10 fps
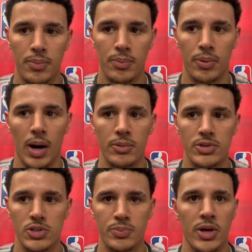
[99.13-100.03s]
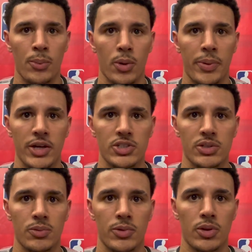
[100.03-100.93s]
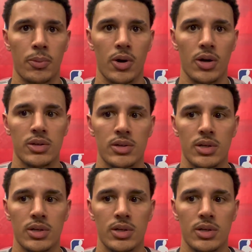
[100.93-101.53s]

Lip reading: Probably just being more patient with the ball.